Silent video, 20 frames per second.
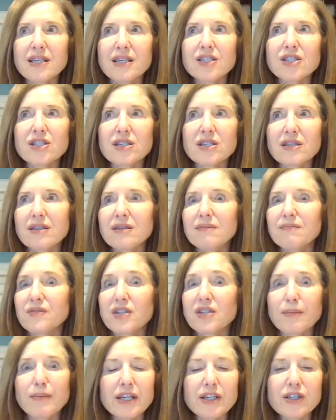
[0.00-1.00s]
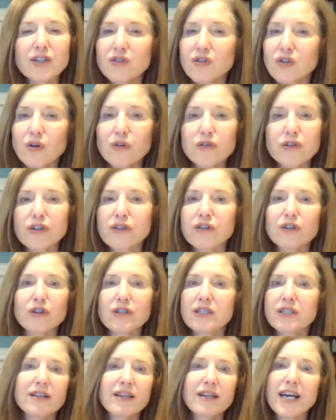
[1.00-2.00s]
And somebody had told her to
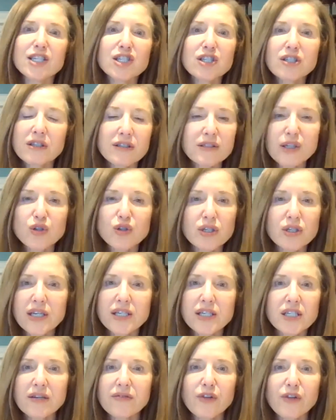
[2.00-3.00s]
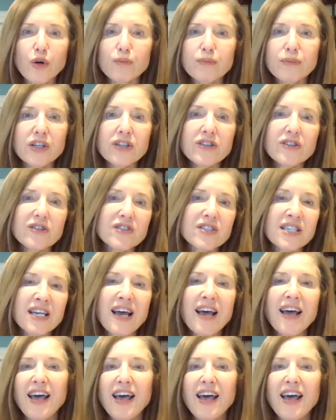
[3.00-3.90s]
look to the National Association of Home Builders.